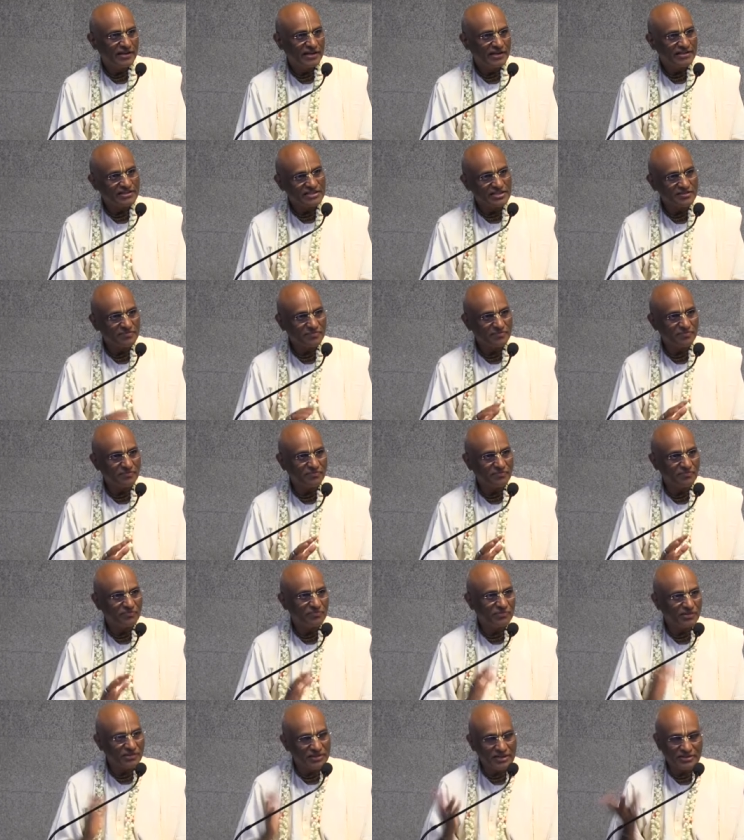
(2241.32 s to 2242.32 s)
It's a,
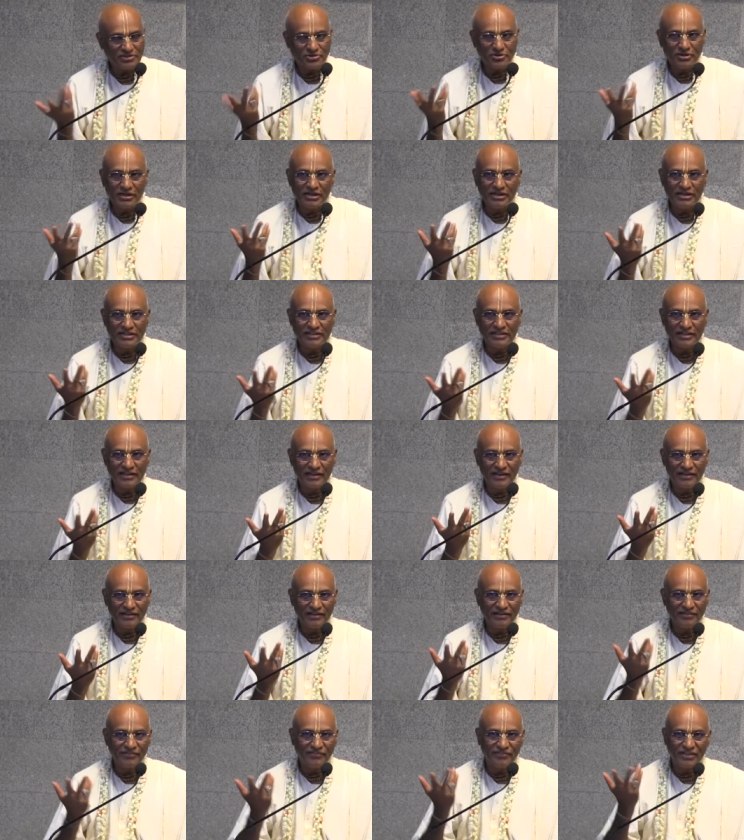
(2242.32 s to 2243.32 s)
that's why it is, a,
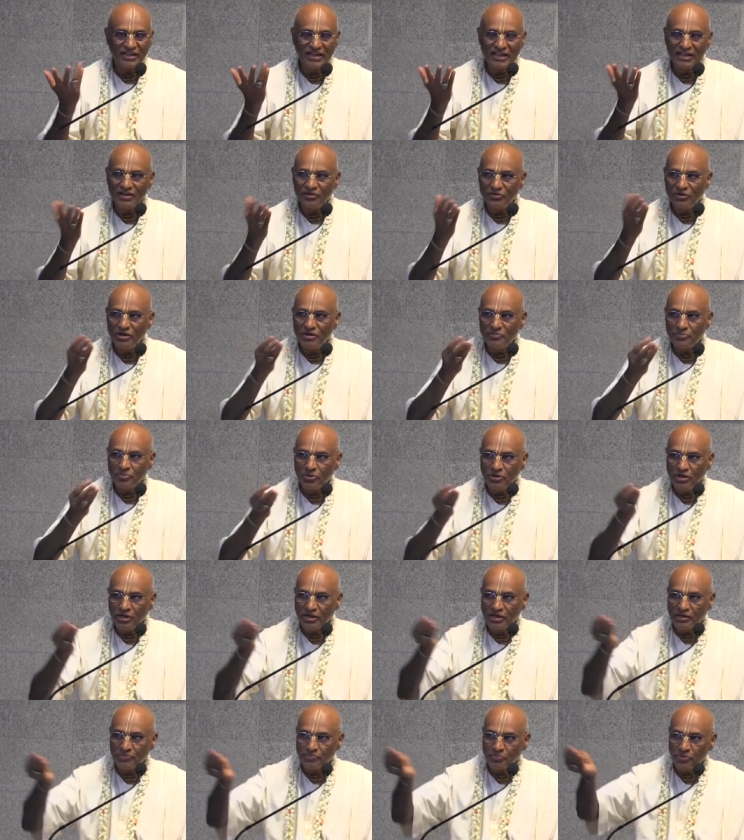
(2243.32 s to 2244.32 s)
it is a, we can only pro
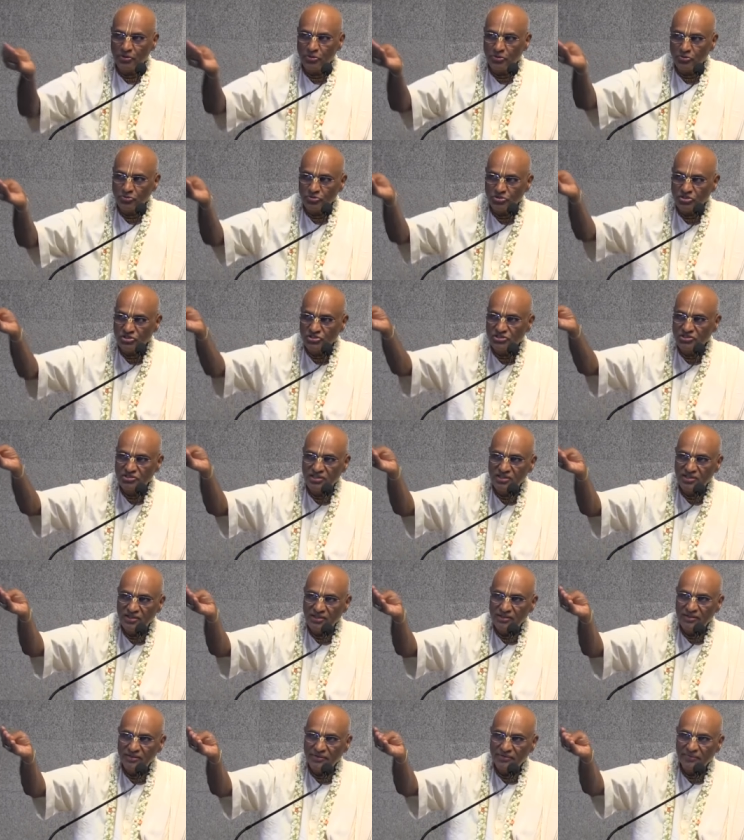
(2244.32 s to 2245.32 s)
produce,
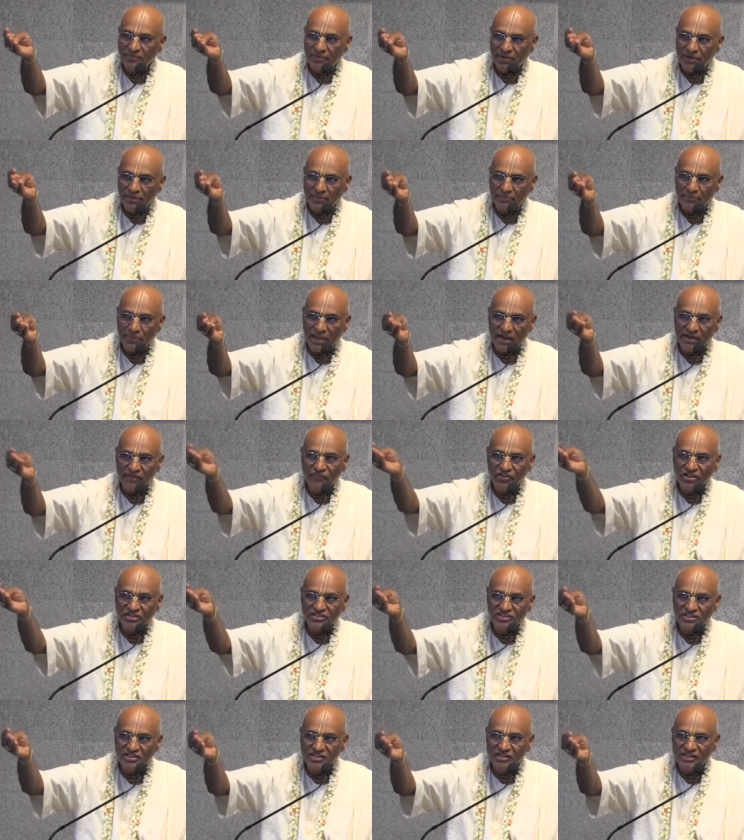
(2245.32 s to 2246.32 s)

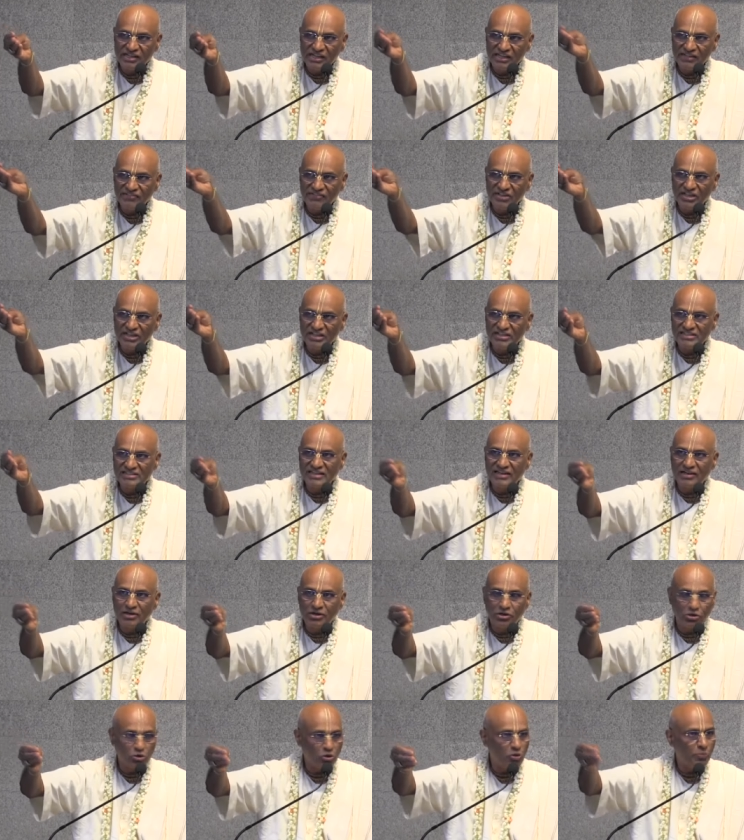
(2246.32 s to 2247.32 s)
manufacture TVs
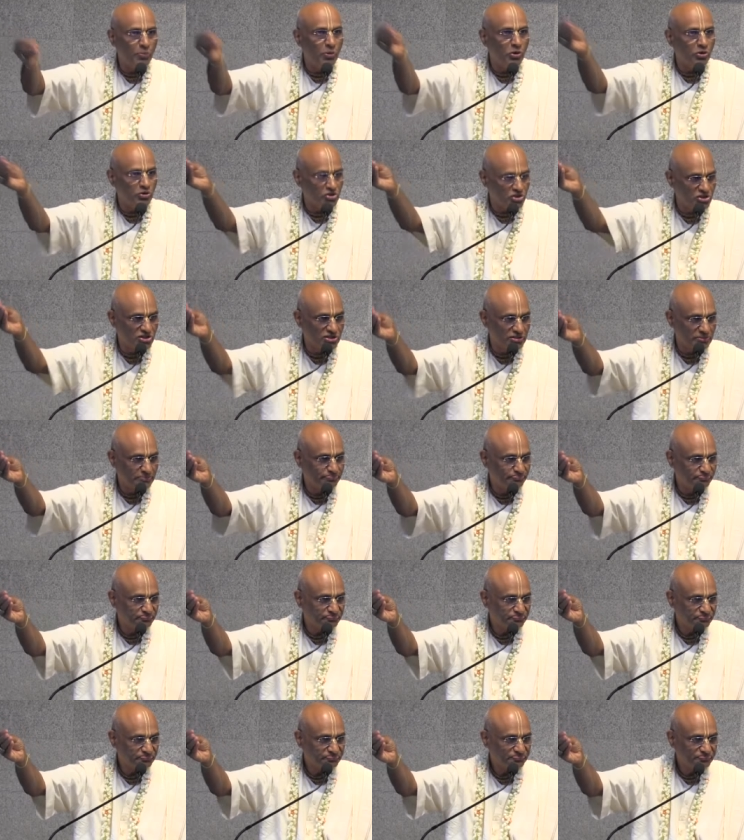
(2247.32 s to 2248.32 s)
and robots.
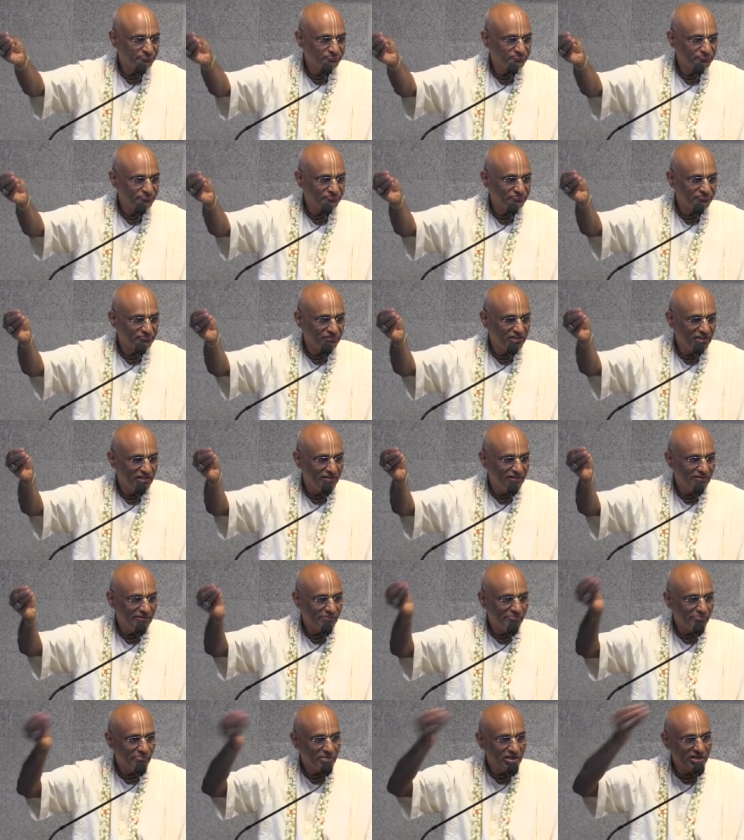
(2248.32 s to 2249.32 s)

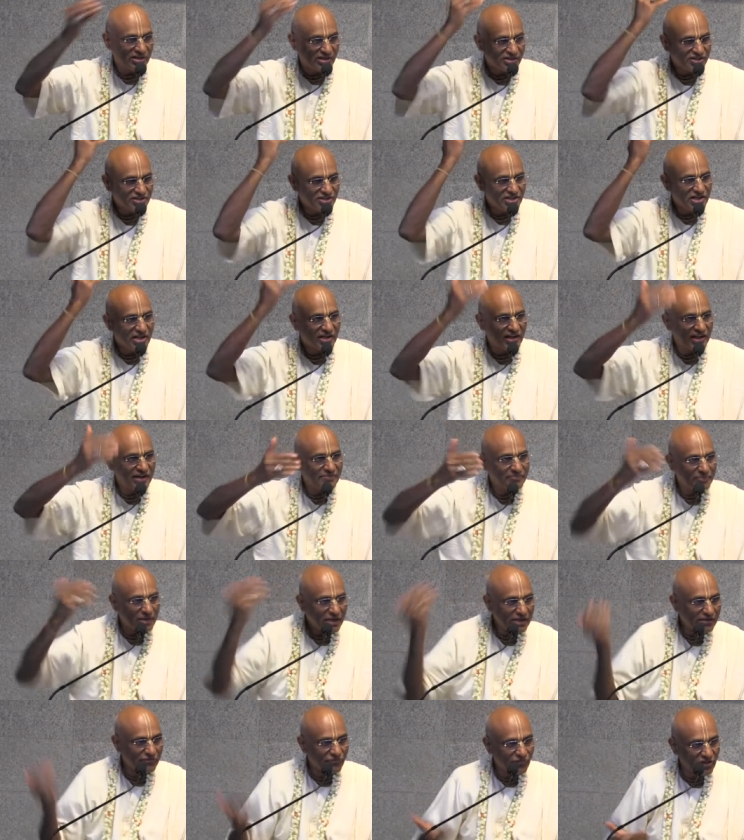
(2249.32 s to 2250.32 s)
But Krishna can
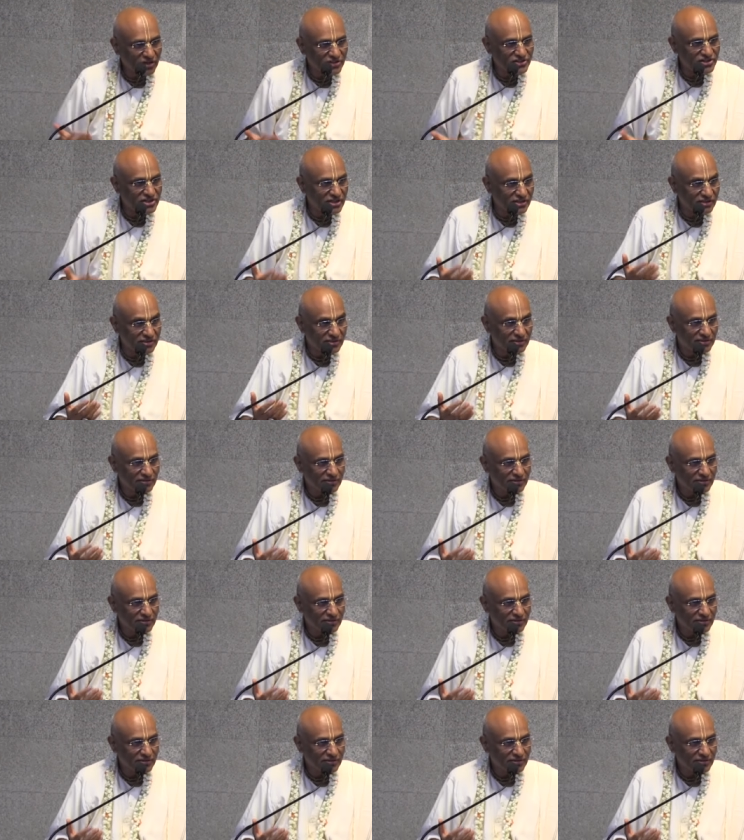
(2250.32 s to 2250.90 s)
manufacture